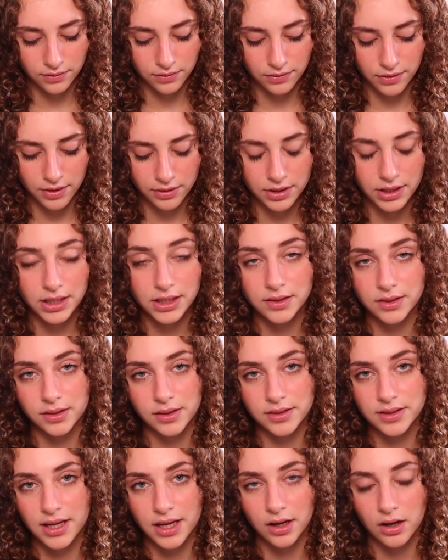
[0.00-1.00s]
Very easy to
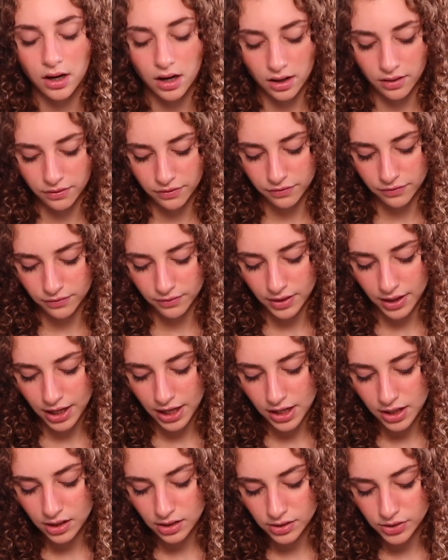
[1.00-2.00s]
take off
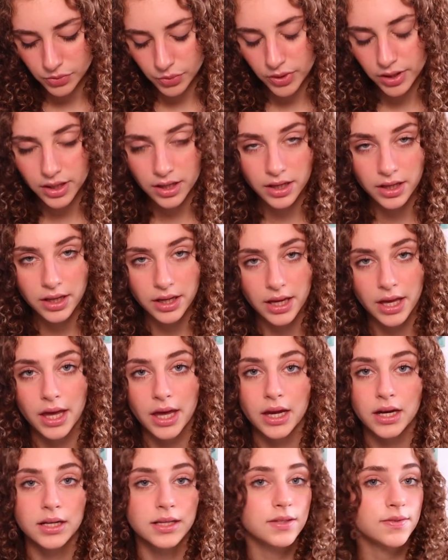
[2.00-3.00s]
hairs with it,
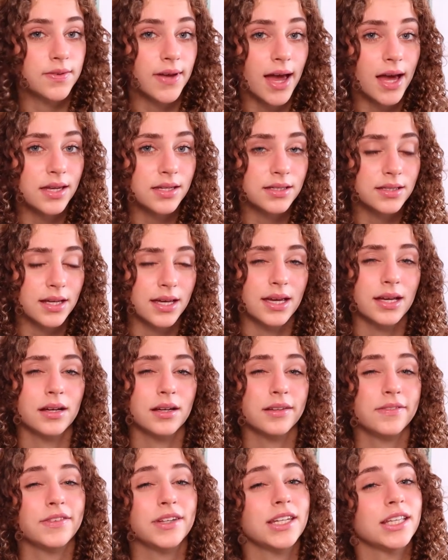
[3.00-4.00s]
and it's fast and
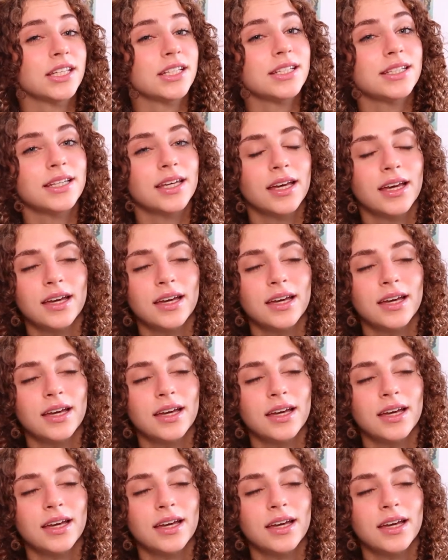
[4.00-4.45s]
convenient.